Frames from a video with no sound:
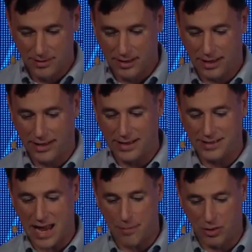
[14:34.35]
Can they
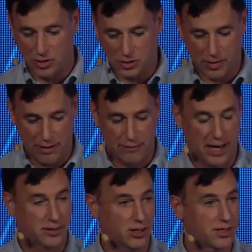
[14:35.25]
stop those threat
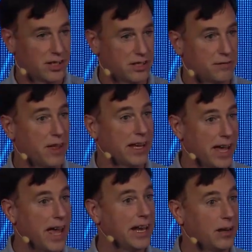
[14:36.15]
vectors? Because if they
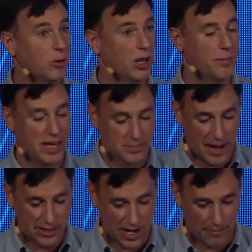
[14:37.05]
can, it really makes
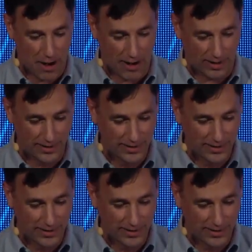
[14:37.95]
my job hard.